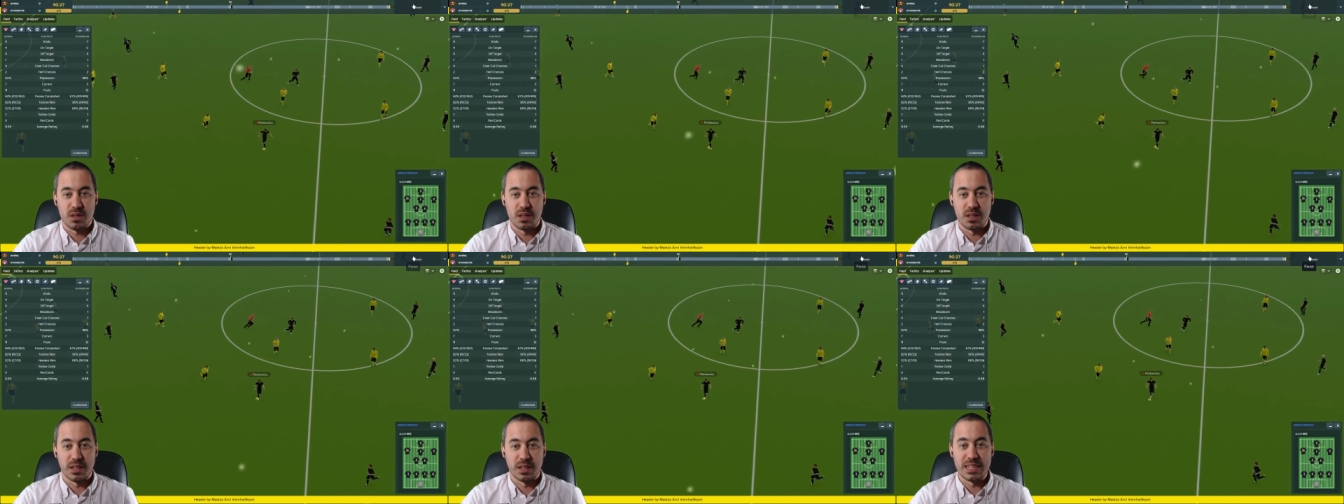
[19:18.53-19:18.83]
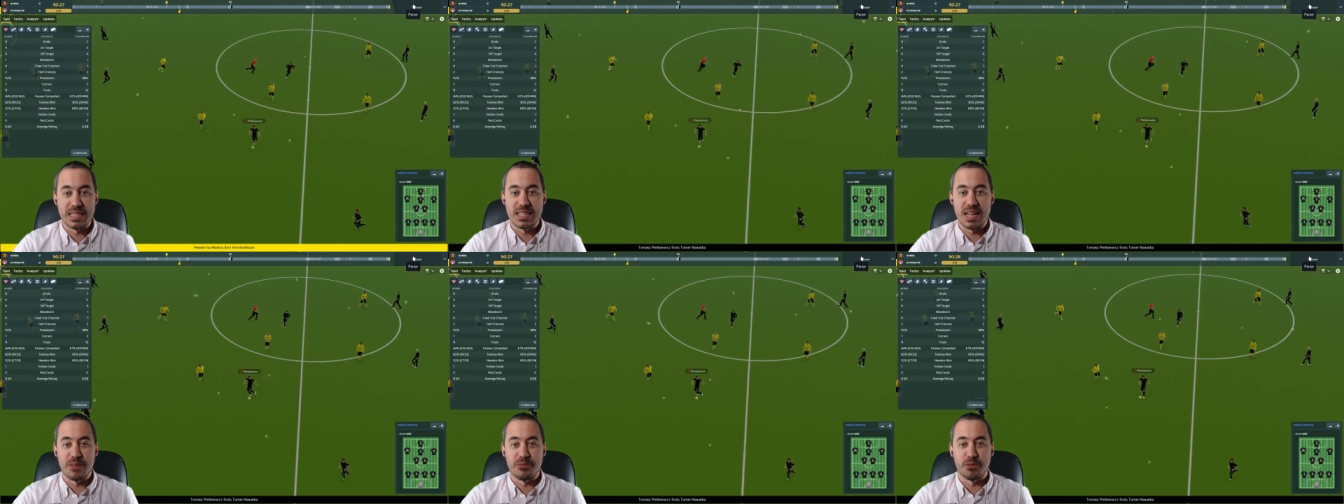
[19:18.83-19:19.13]
At
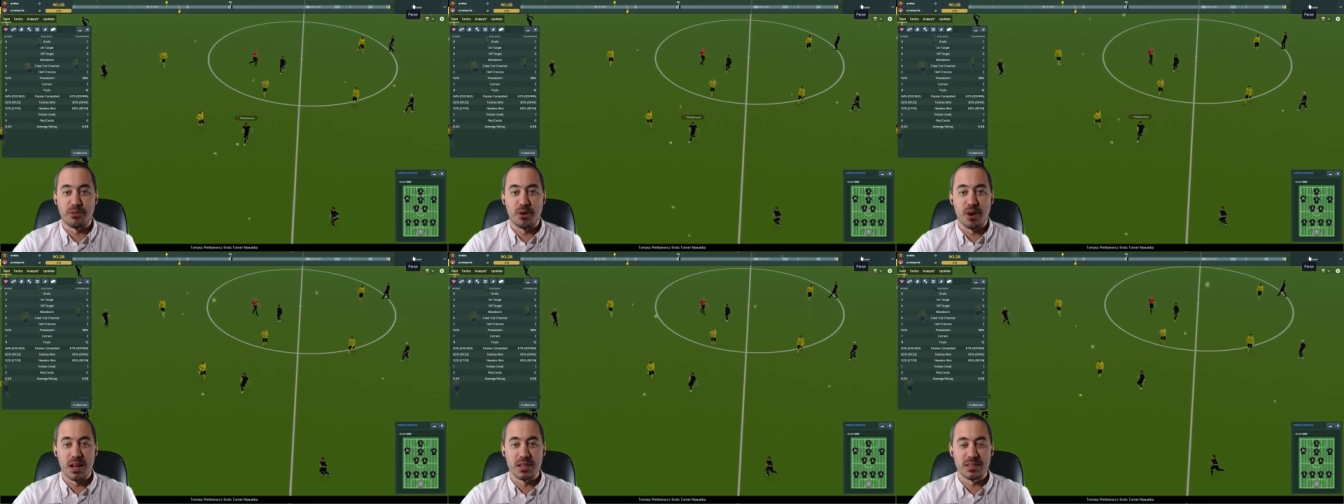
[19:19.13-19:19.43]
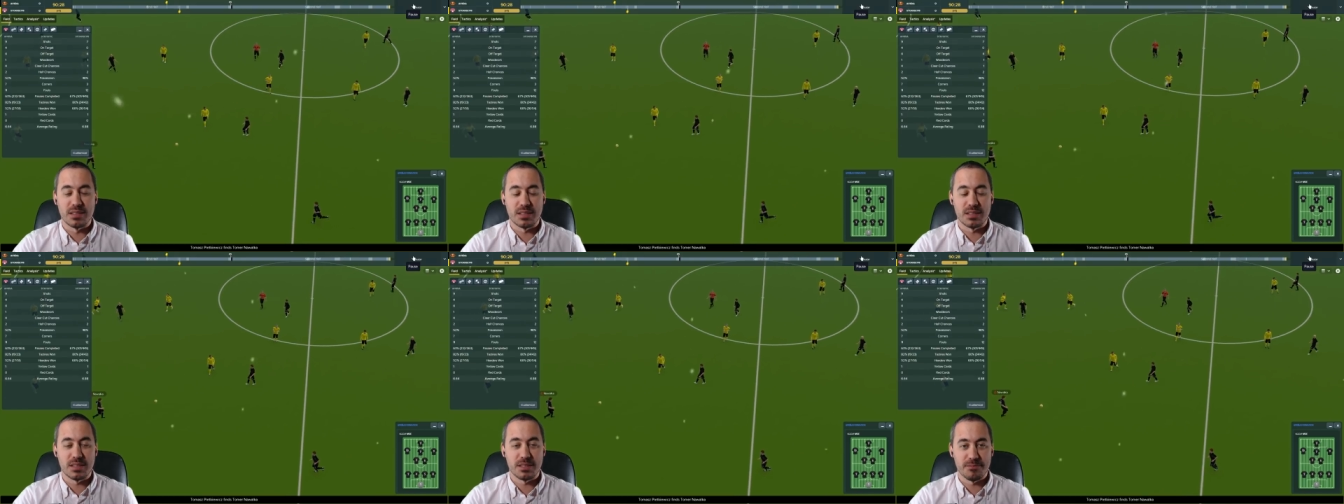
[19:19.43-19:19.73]
least not for
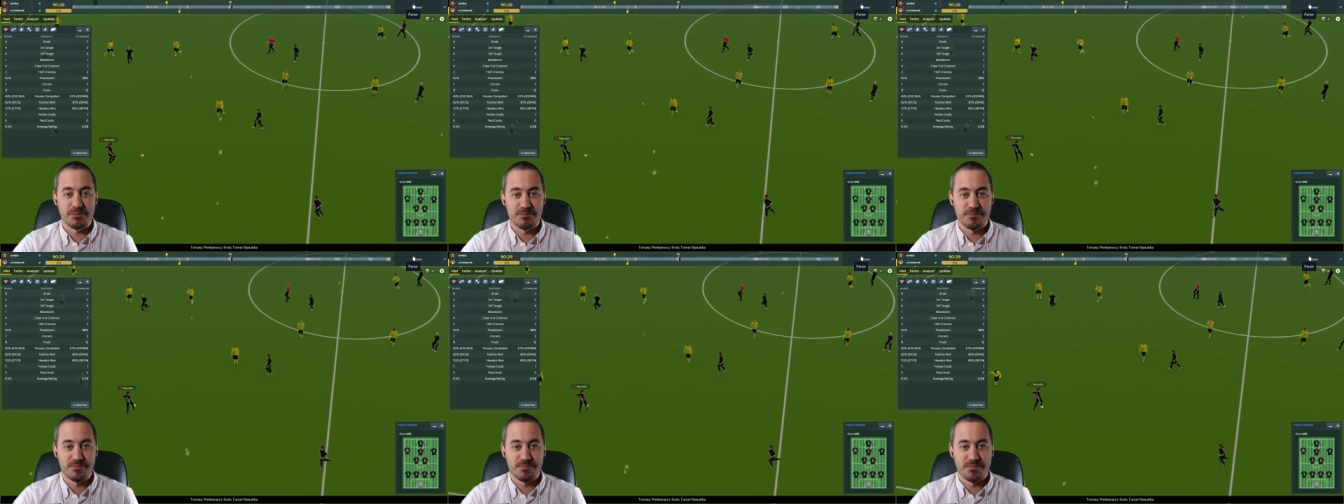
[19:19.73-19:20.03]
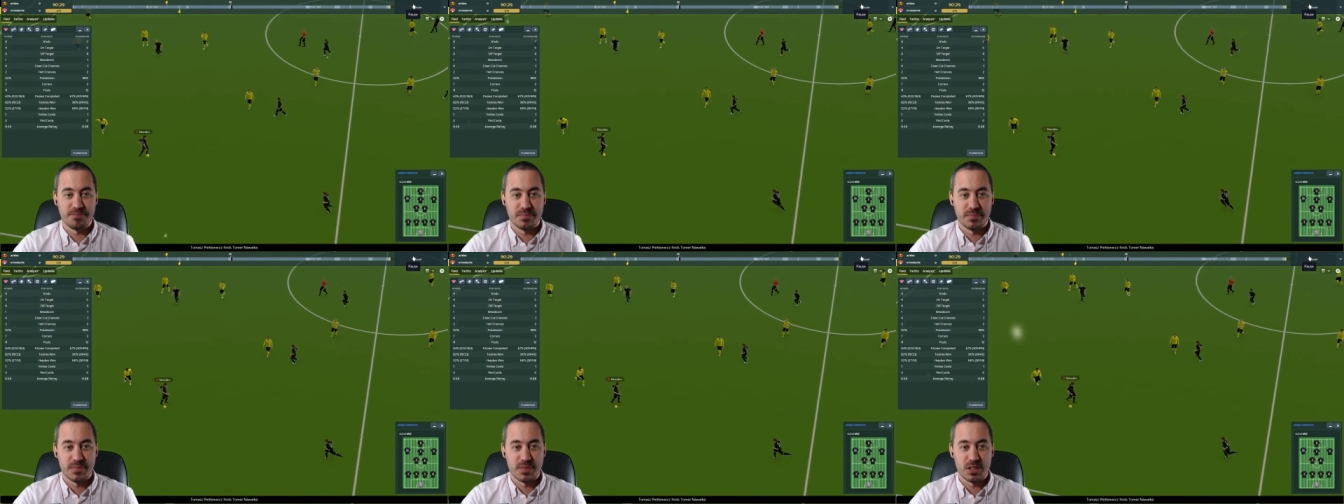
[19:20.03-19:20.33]
us.
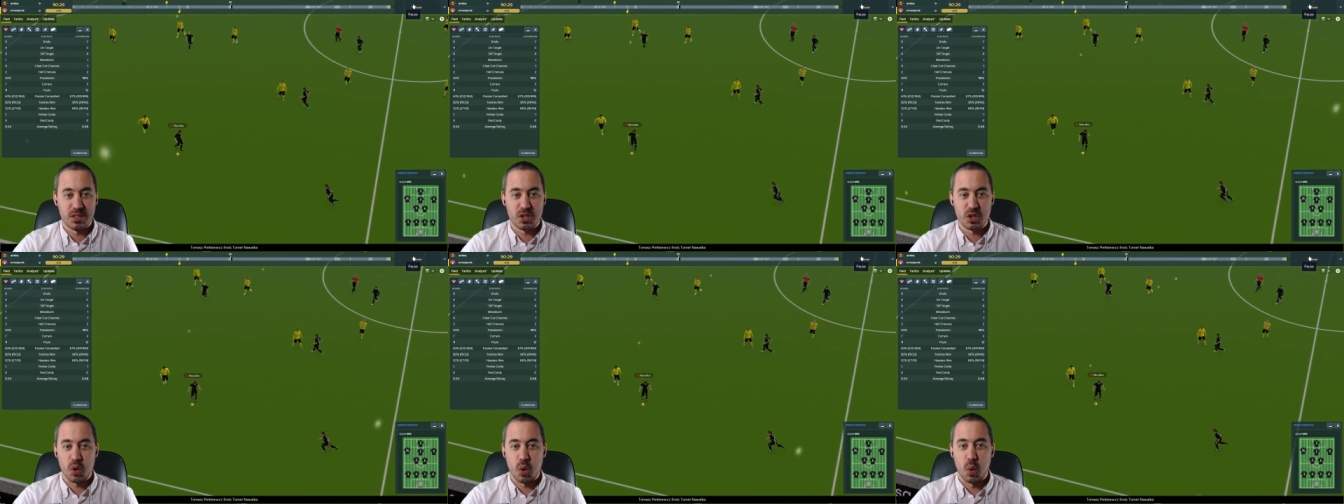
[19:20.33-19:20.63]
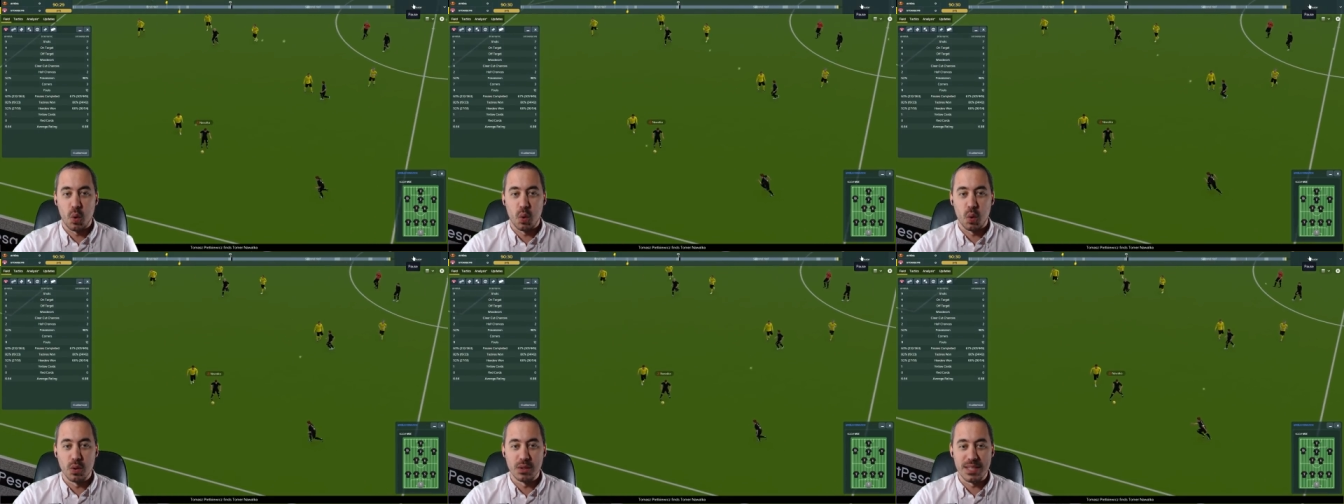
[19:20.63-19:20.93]
It's
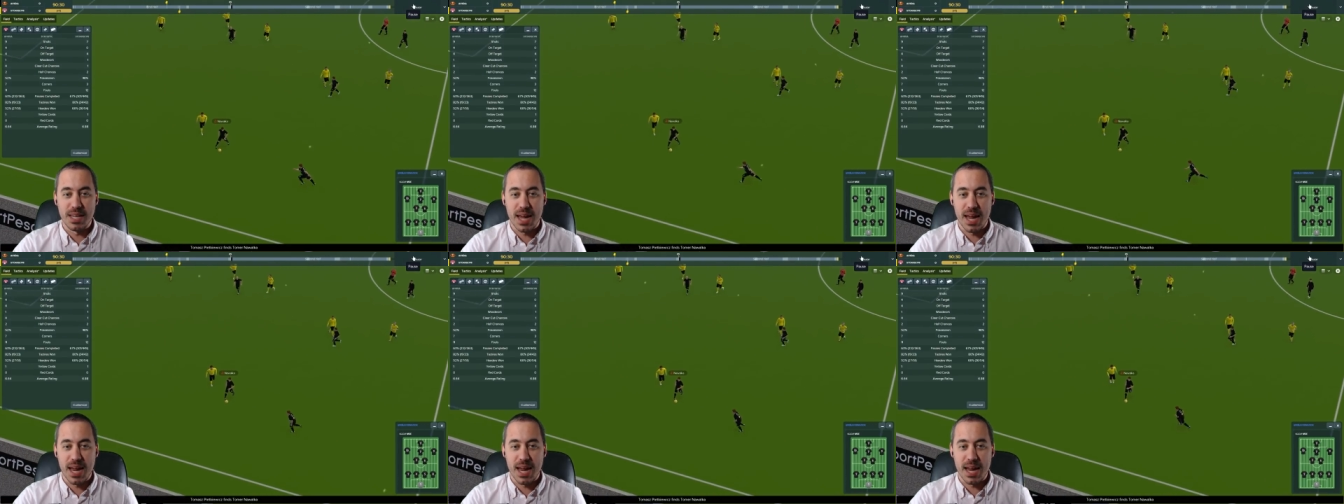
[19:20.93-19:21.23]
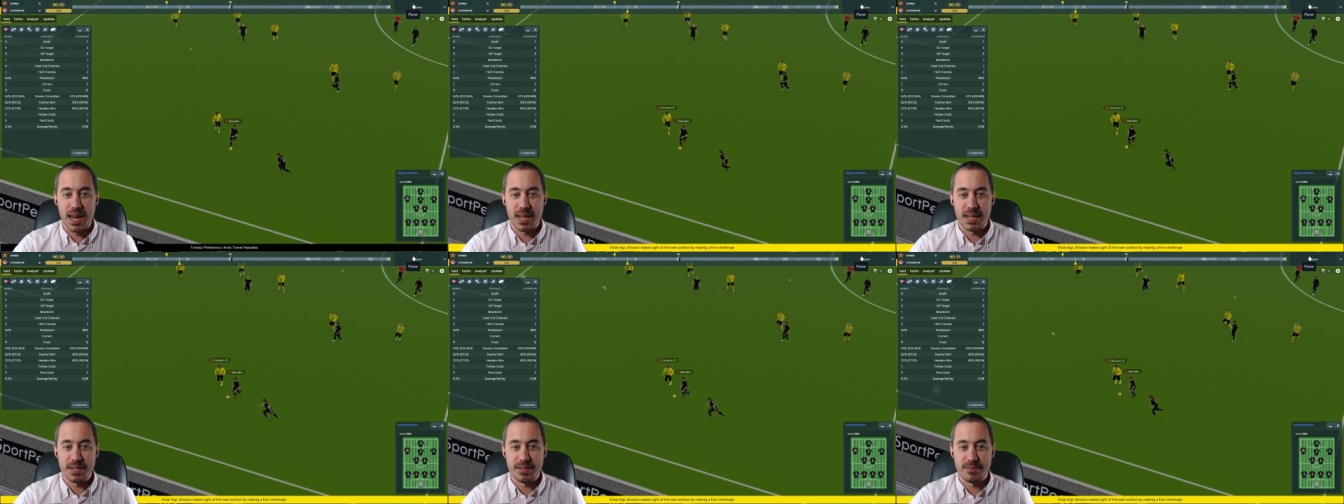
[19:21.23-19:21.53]
cold
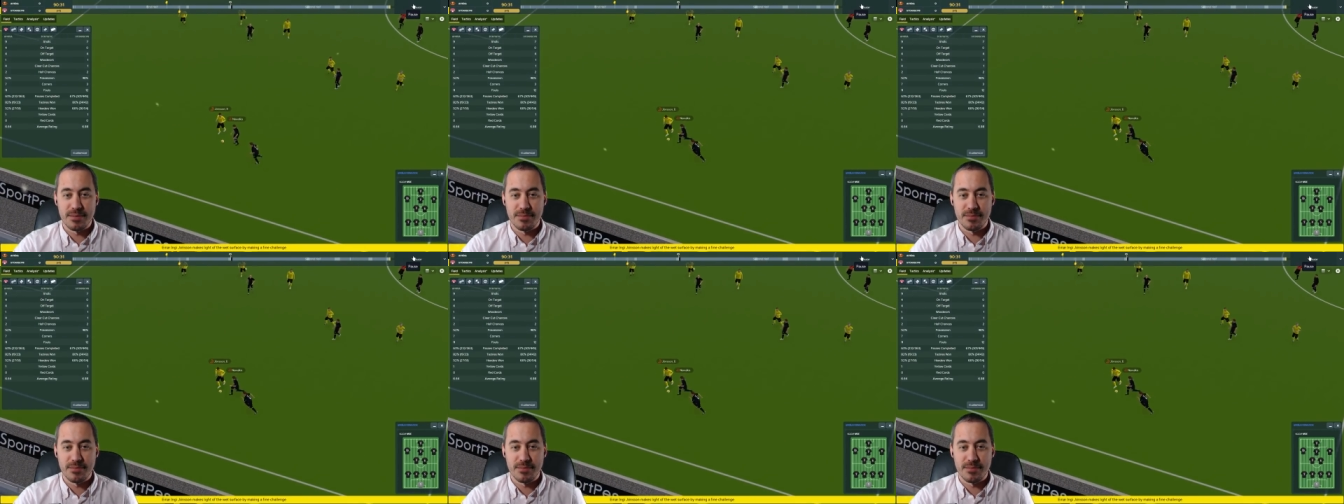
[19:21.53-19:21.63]
day.